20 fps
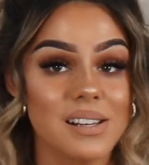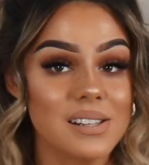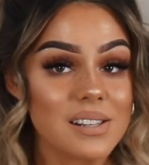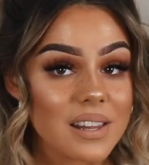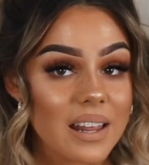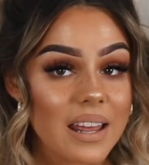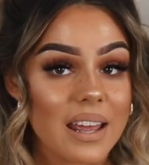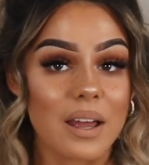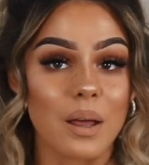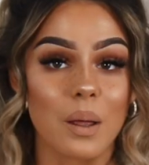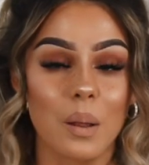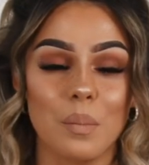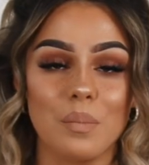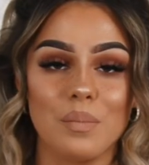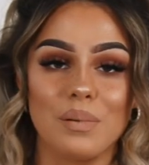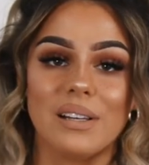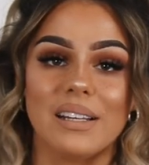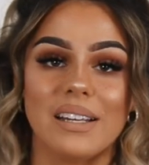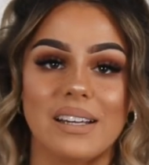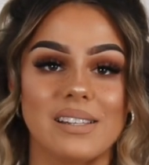is the
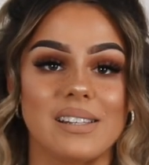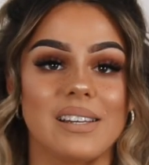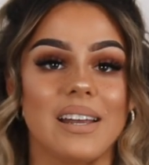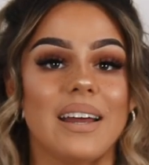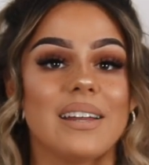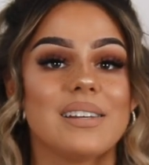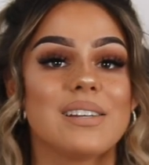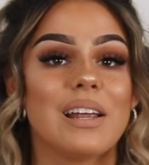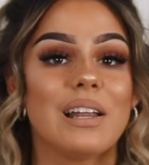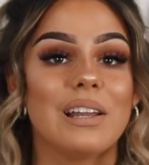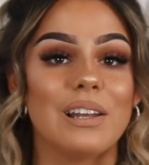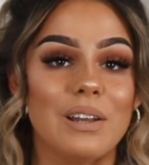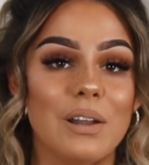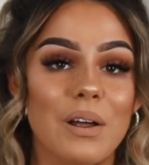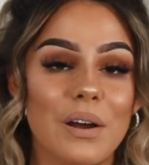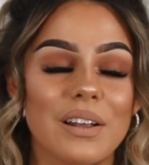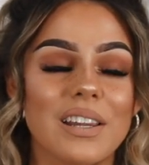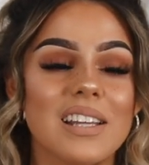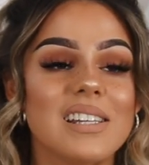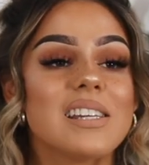completed
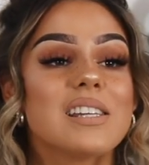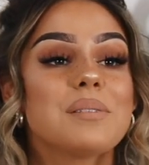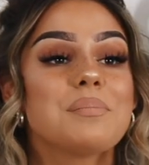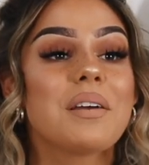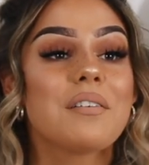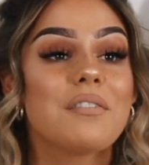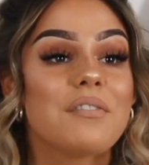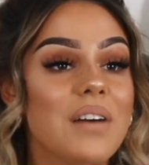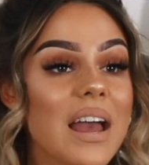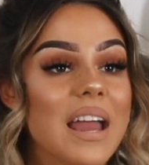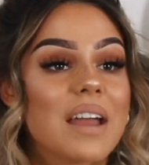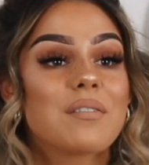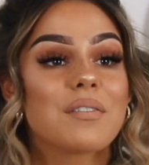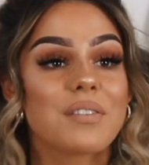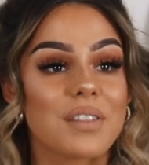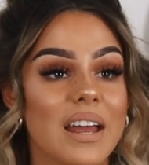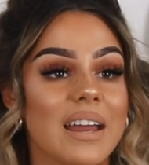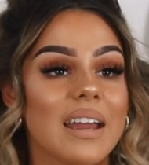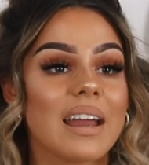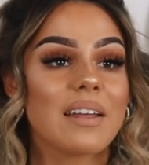look. This is my fave
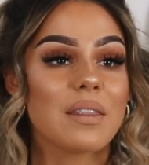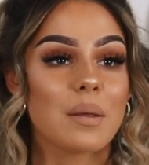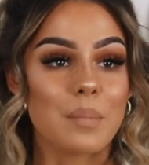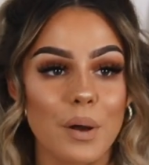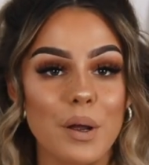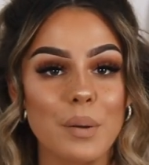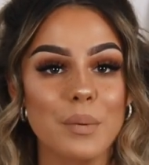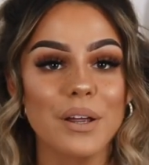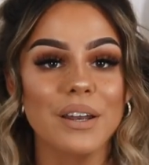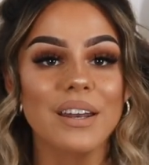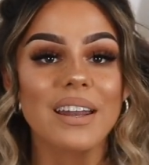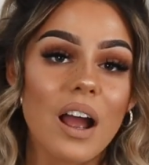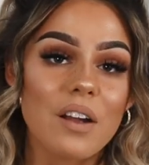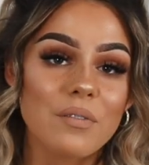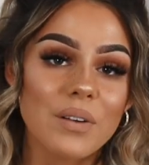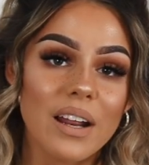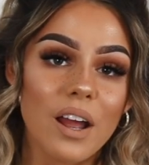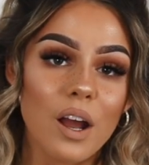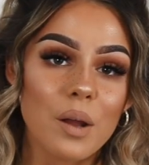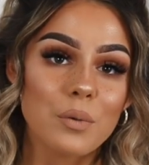thing at the moment. I
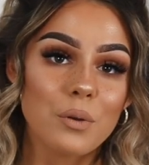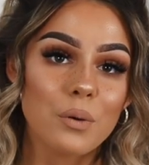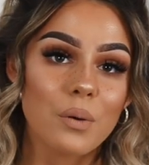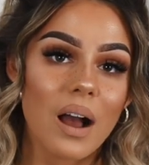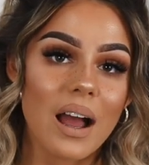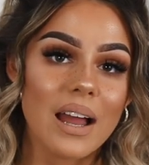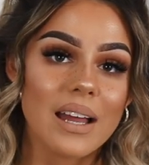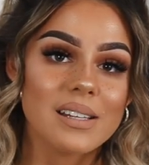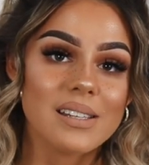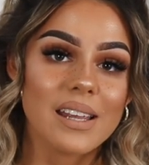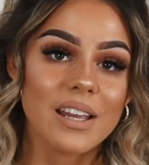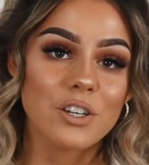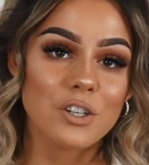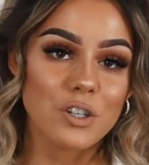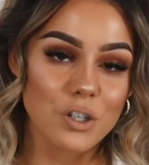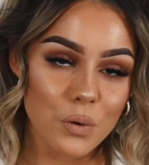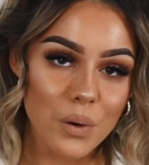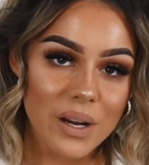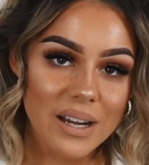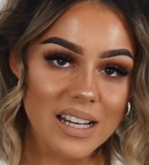really hope you guys
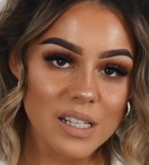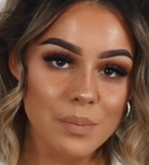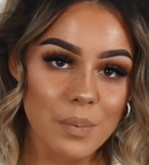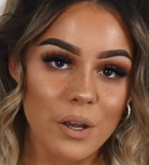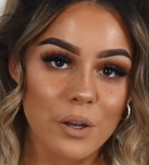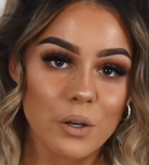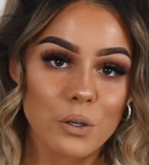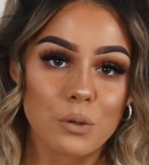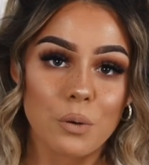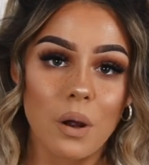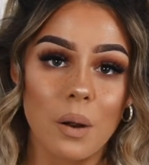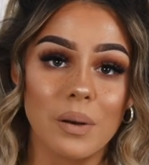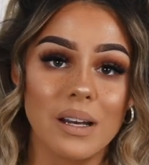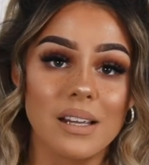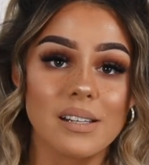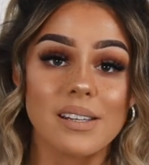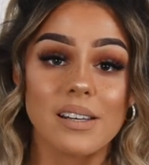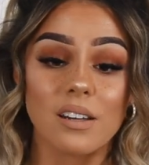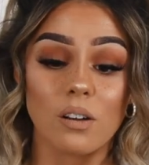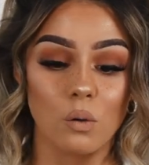enjoyed. As per usual, I will
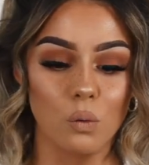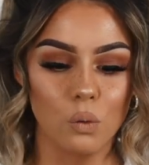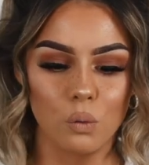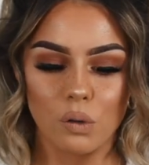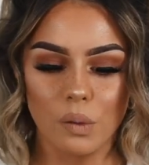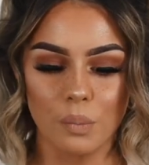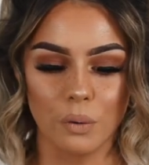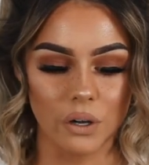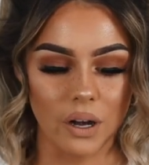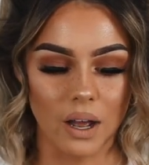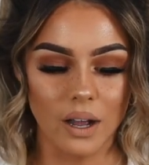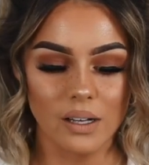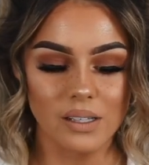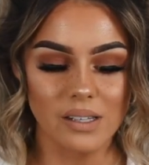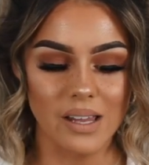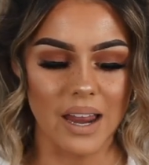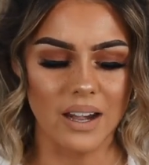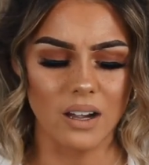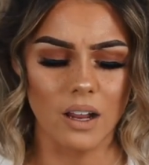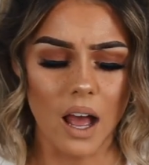list all the
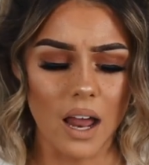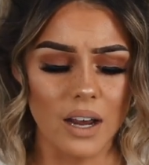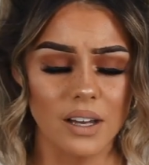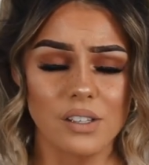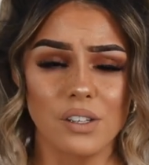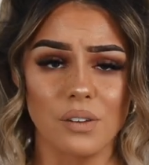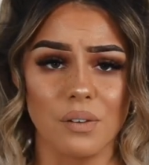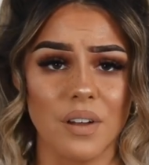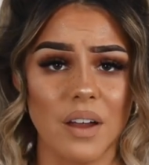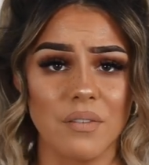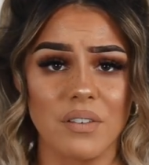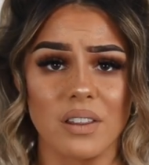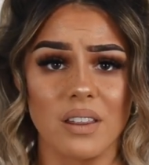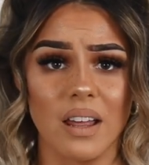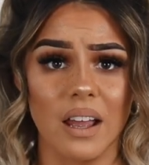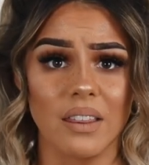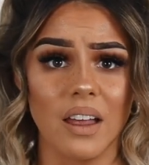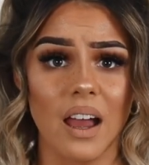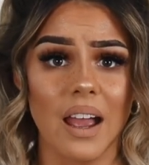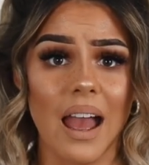products and colors of
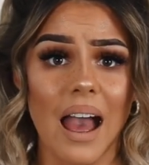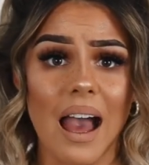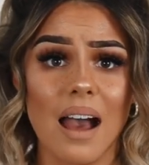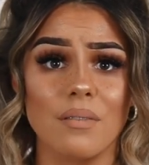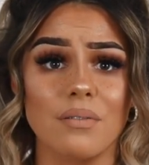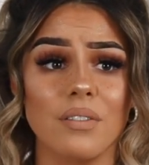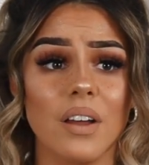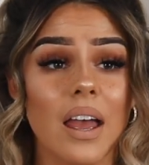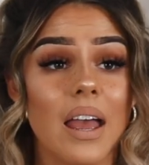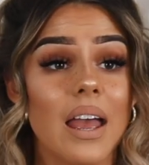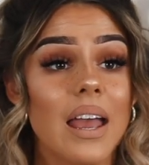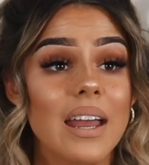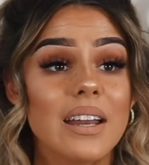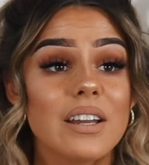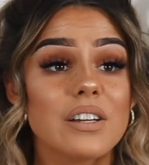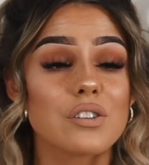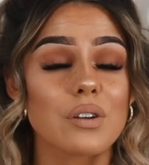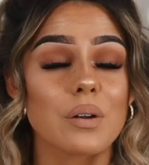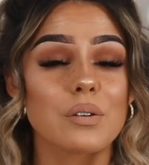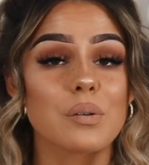everything that I have in
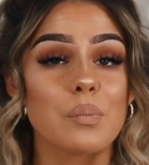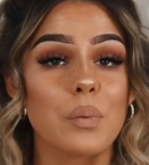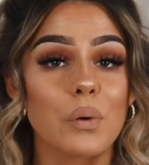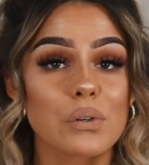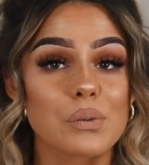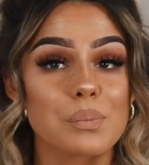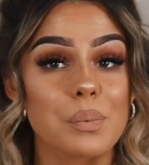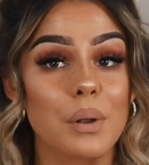the description box